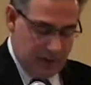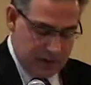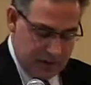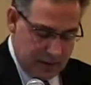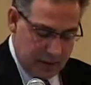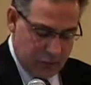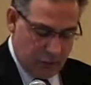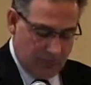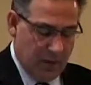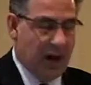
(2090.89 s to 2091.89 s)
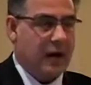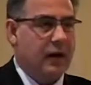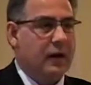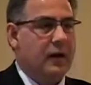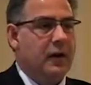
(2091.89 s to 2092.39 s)
The signature block
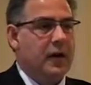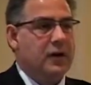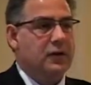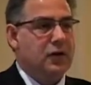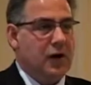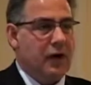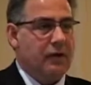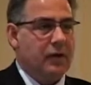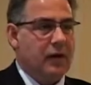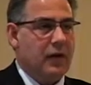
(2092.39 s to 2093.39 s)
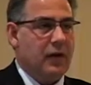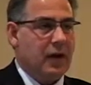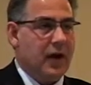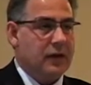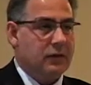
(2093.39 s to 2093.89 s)
is enough in
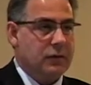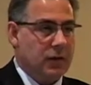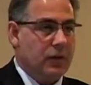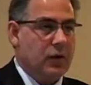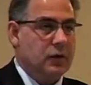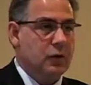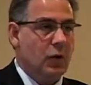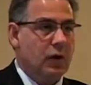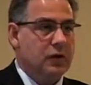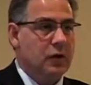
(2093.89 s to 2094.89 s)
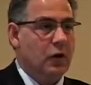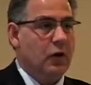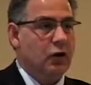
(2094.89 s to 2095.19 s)
the eyes of some of these courts